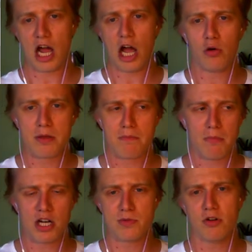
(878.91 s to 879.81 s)
I will be
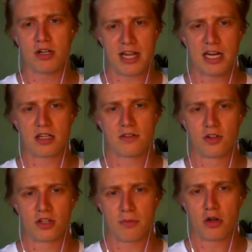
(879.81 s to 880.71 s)
much more attentive to
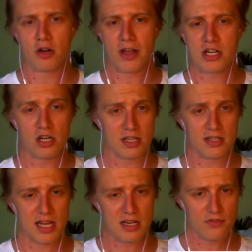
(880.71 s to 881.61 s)
the motivational
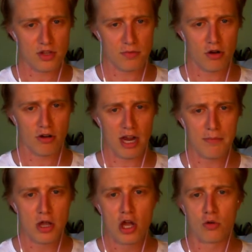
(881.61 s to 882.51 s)
incentives of the program
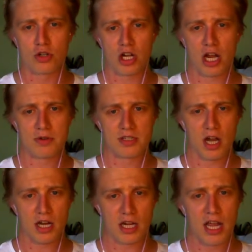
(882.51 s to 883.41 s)
which I am
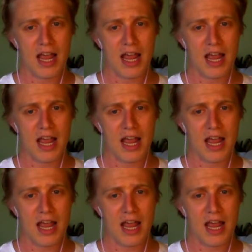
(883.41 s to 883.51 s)
designing,